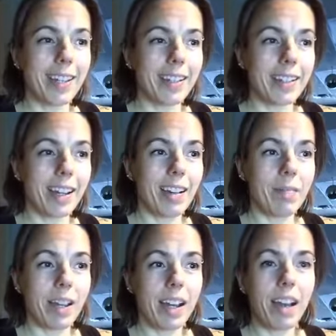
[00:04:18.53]
And
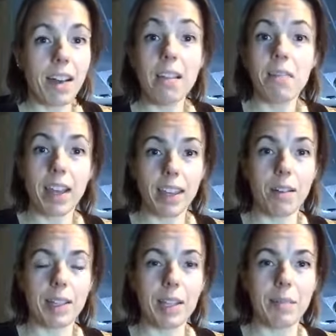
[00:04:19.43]
um, I, I, find that
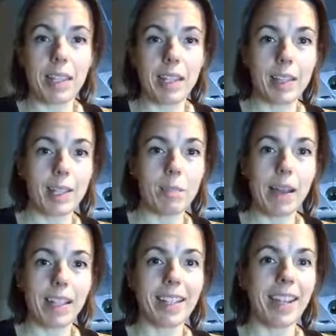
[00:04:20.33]
with some scents, I'll
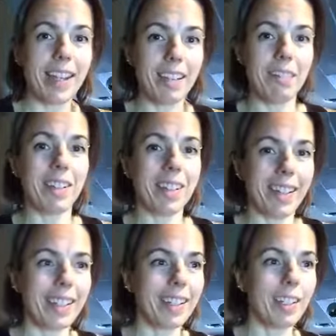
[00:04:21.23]
smell it and I kind of feel
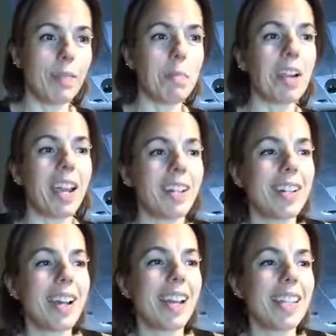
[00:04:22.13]
like a little bit more
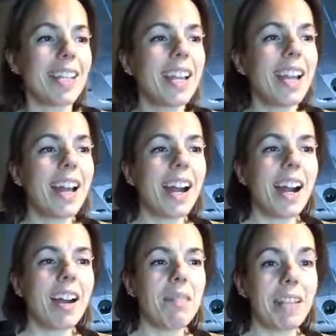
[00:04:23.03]
energized.
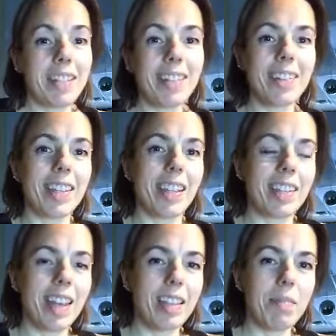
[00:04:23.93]
Um, and it's interesting
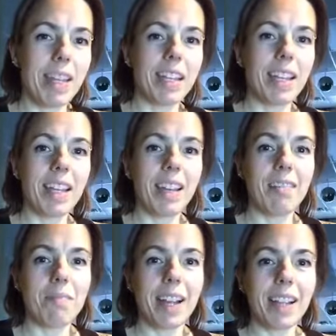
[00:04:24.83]
because at the beginning
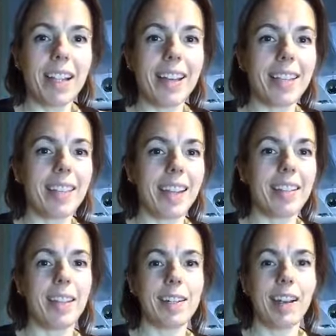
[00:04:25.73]
of my classes that I
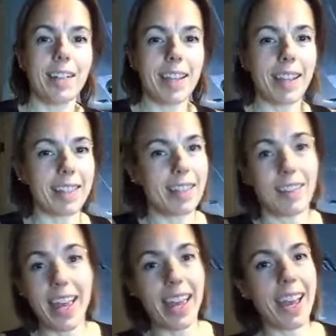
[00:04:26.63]
teach, I always ask, you know,
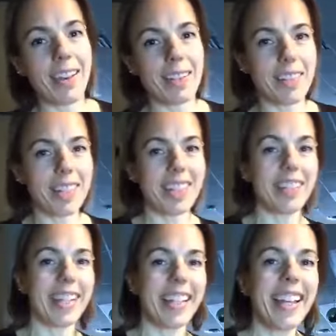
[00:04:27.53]
hey, how's everyone doing?